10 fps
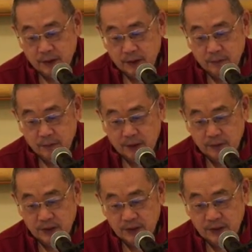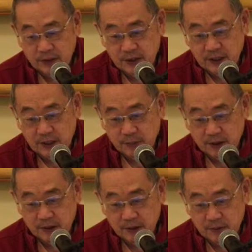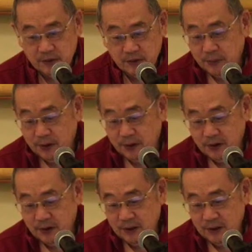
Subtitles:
we see the example like Jadbharat,